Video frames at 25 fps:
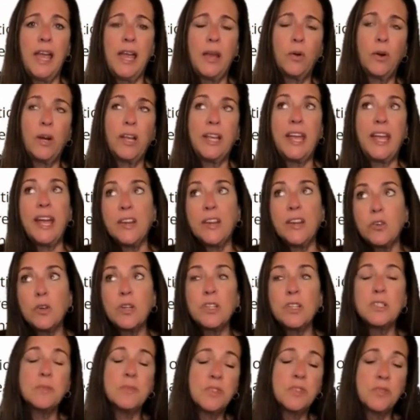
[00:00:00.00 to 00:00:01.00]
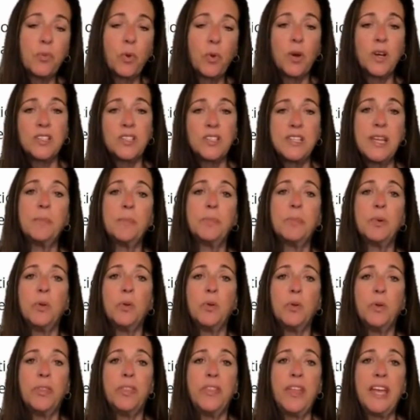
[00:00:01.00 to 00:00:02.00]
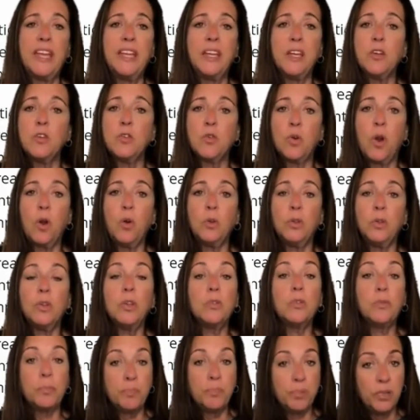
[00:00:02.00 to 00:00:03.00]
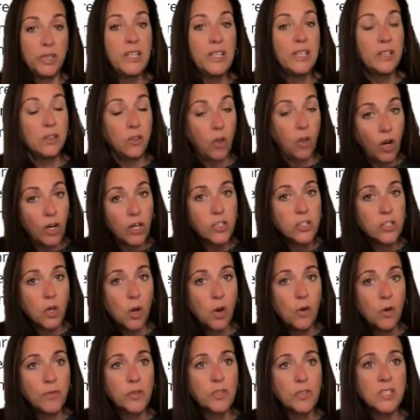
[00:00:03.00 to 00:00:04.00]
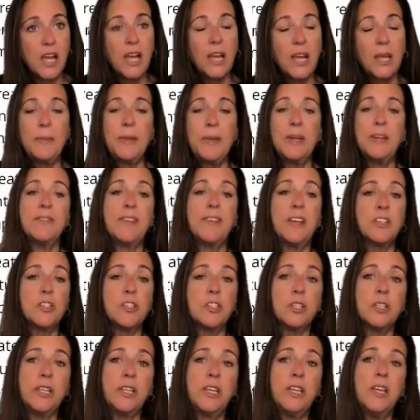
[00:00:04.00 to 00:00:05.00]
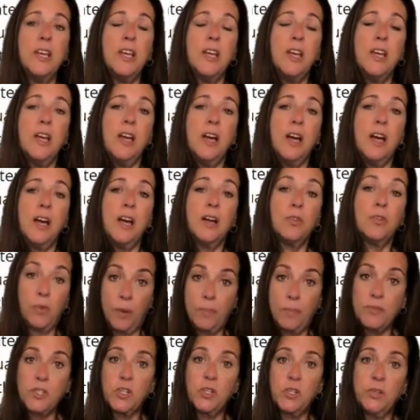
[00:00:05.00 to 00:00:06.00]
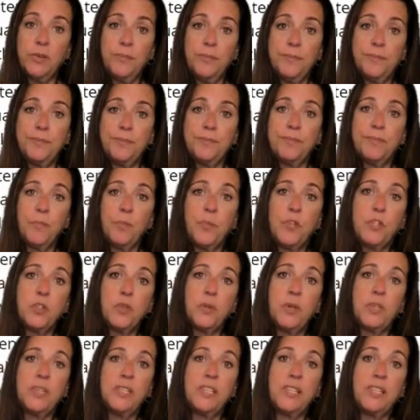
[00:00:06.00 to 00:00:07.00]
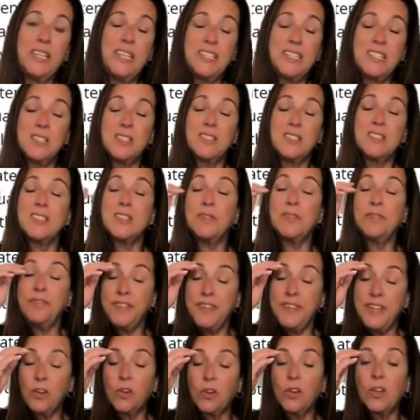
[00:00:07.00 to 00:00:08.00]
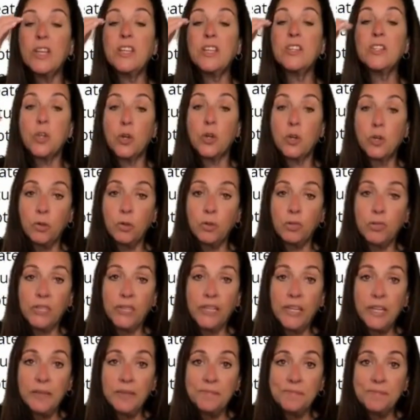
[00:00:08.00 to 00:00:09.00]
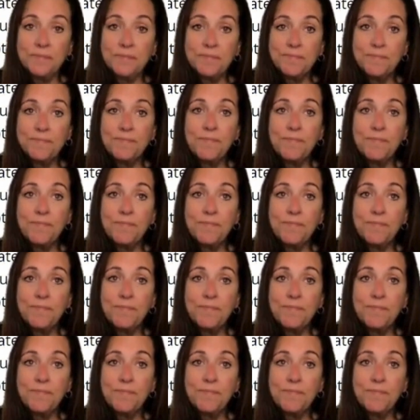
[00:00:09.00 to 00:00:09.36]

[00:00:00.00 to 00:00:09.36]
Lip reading: aortic aneurysms, for example, they can grow pretty large over time and eventually rupture, which would lead to severe internal bleeding